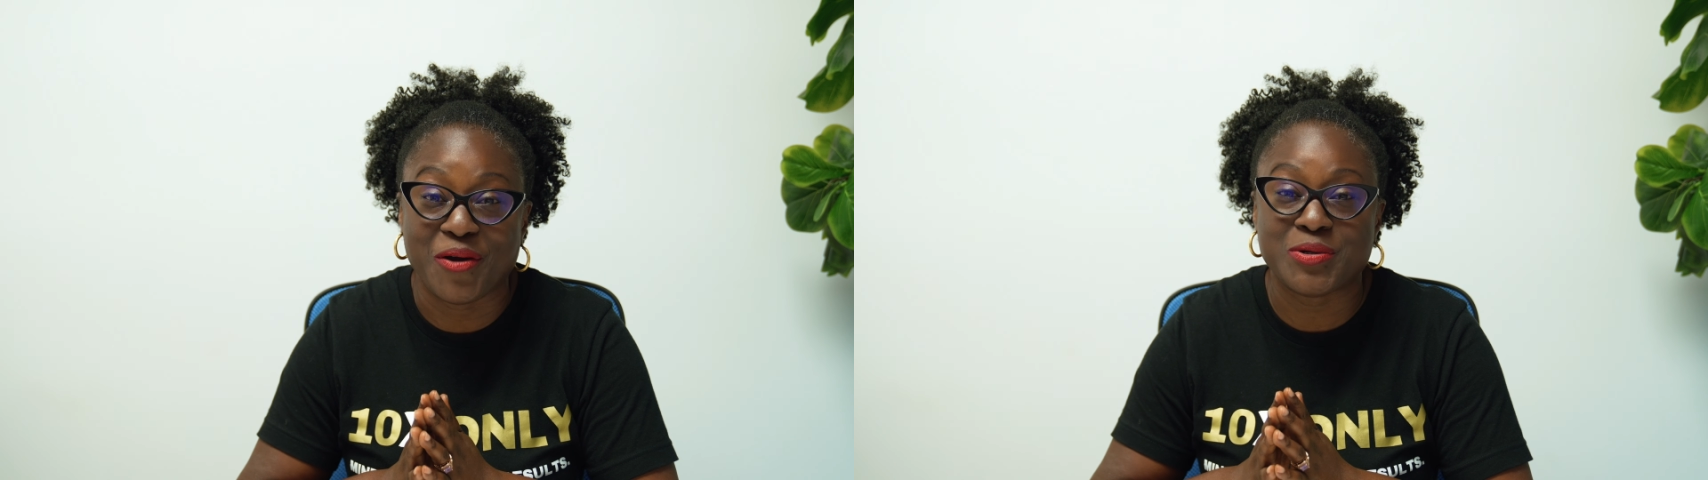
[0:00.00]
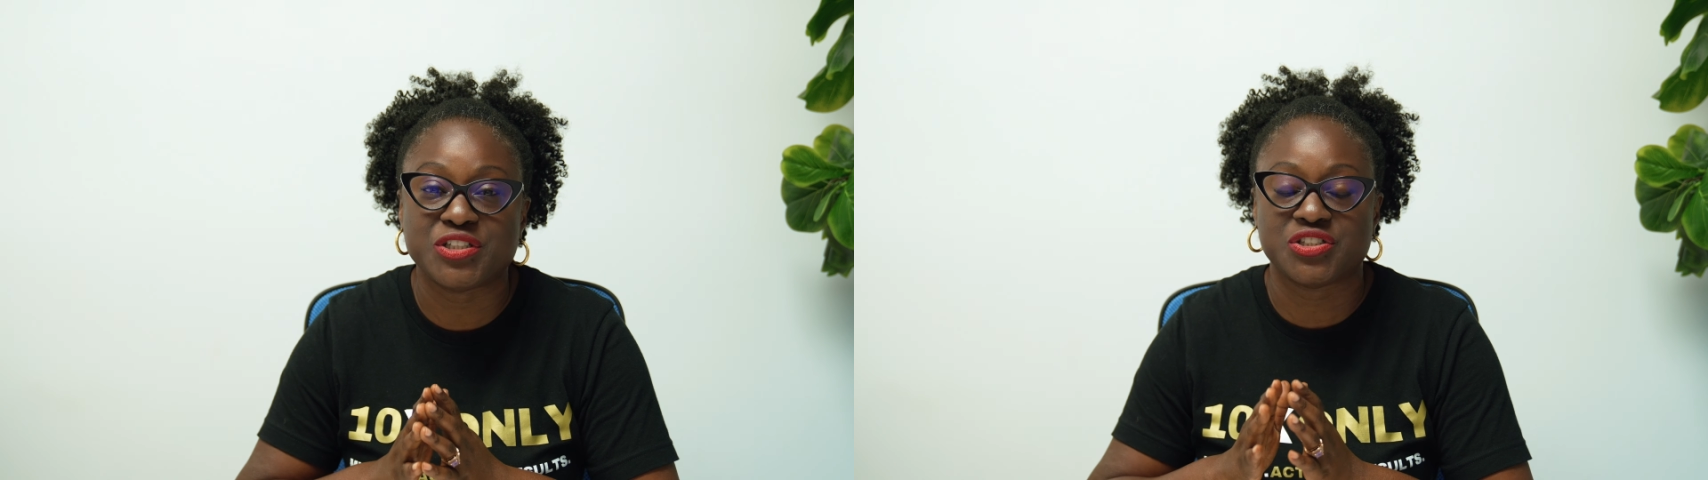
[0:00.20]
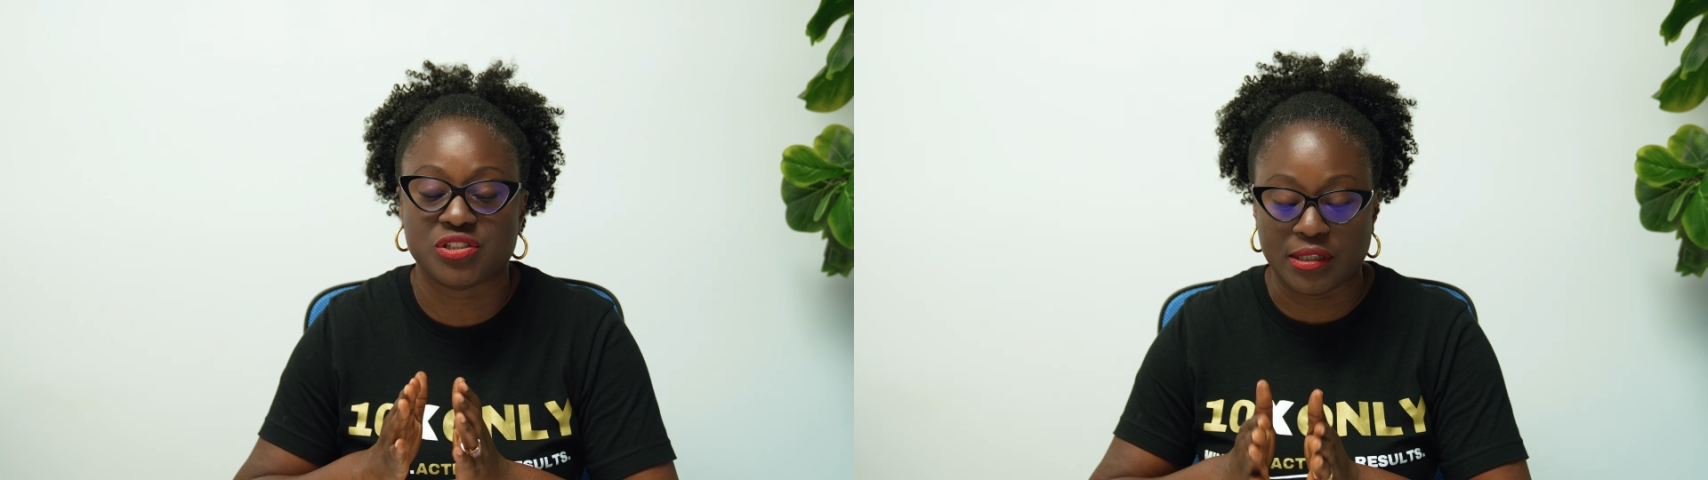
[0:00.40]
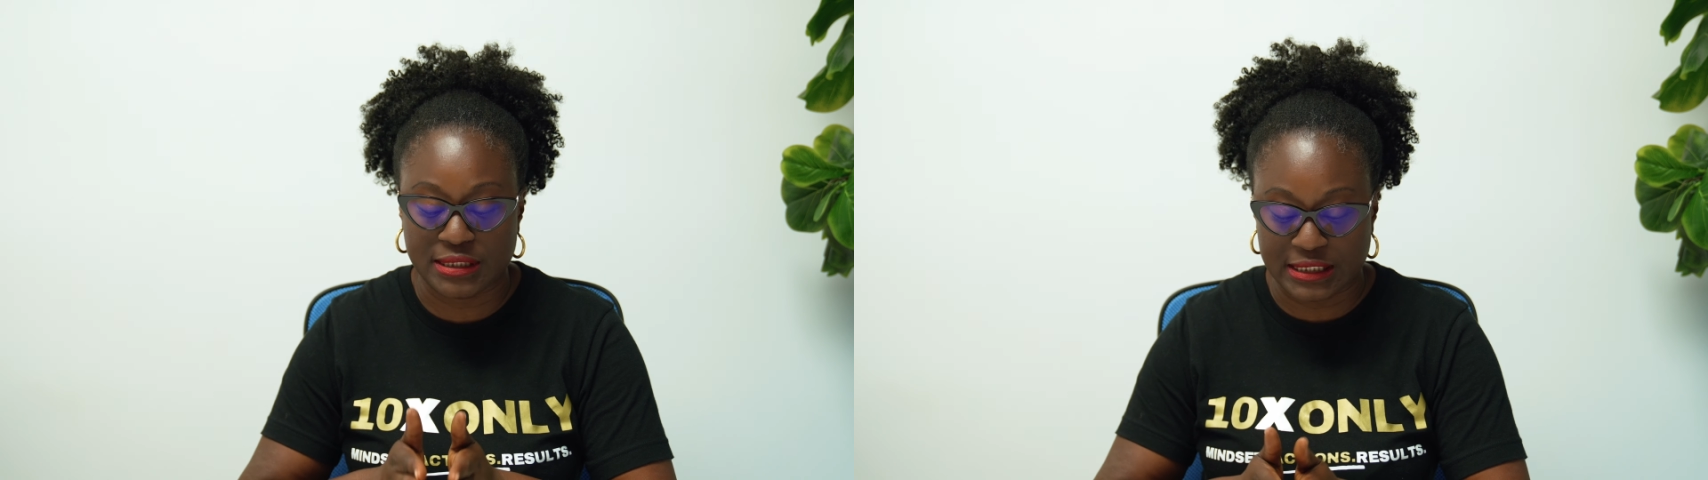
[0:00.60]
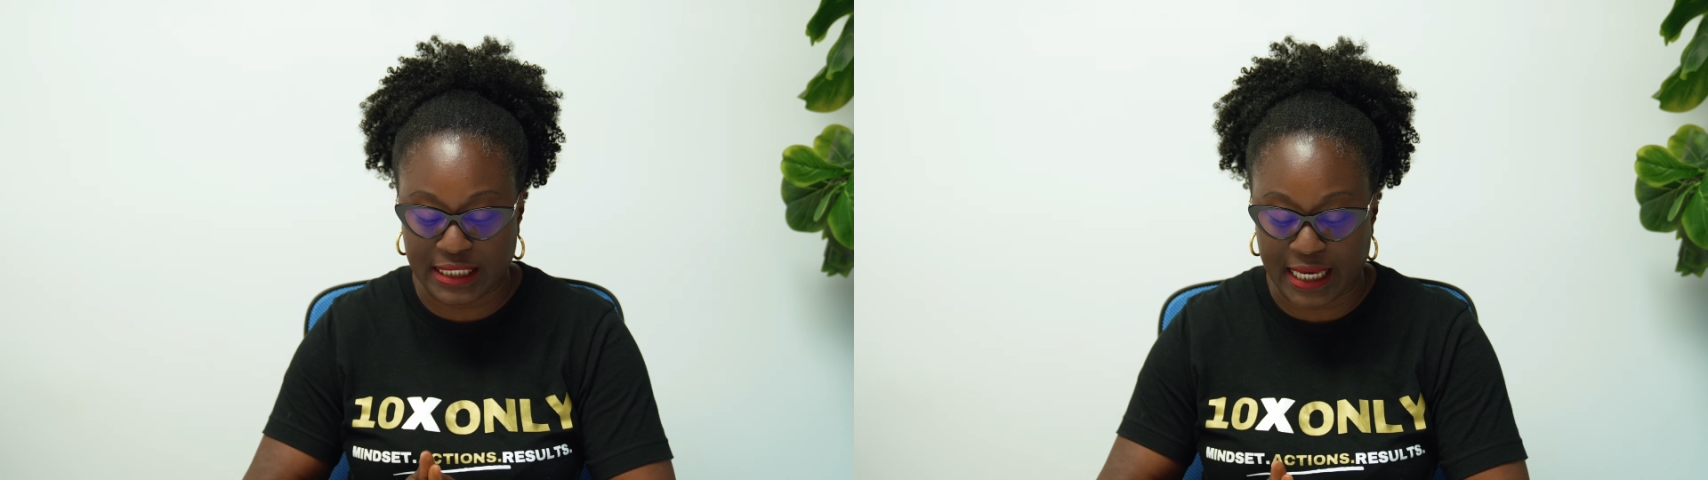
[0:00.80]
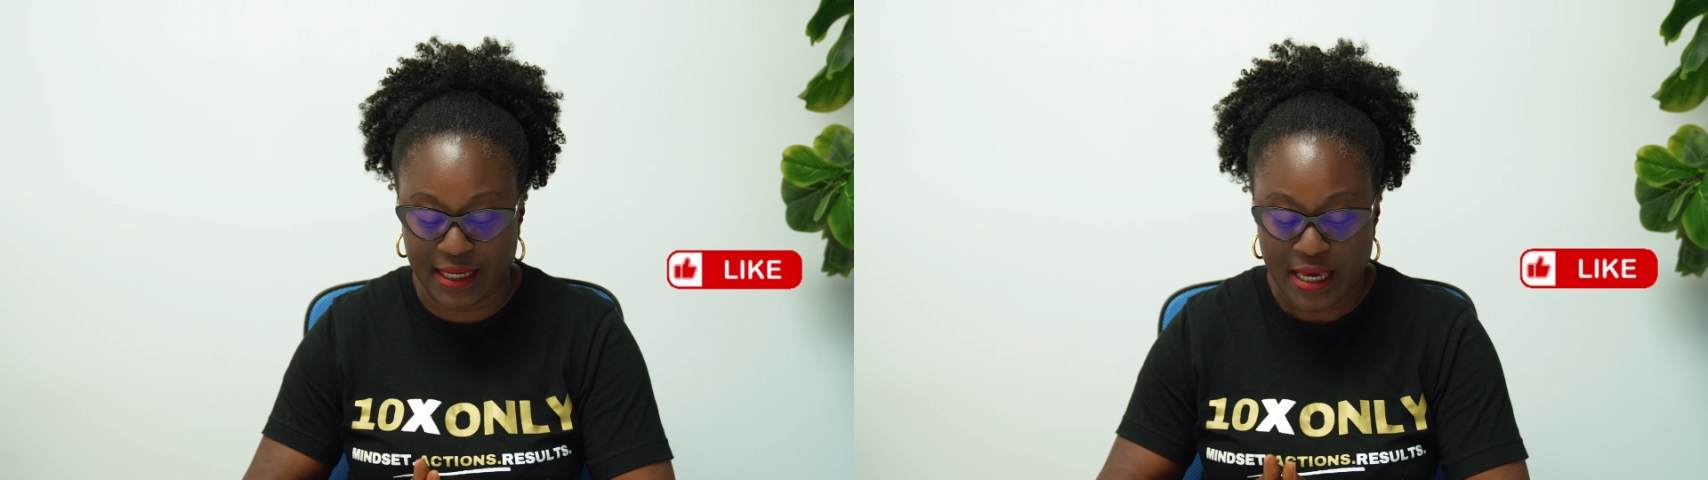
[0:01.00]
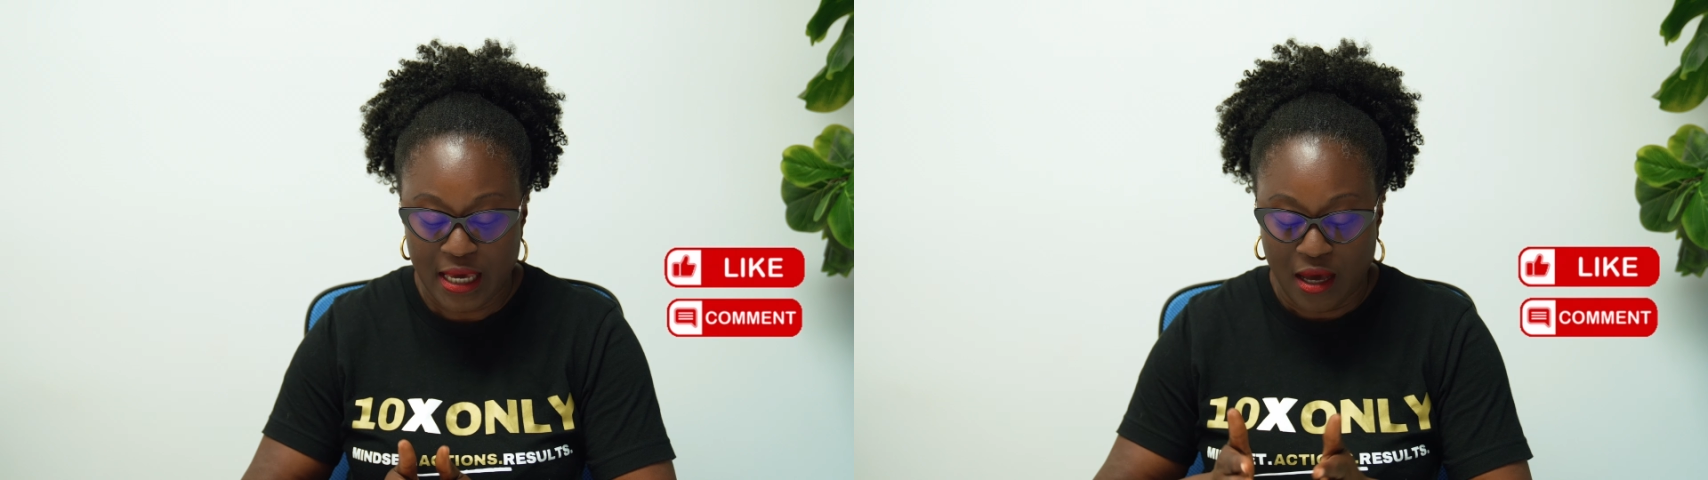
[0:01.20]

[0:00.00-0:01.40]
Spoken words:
I want you to start today,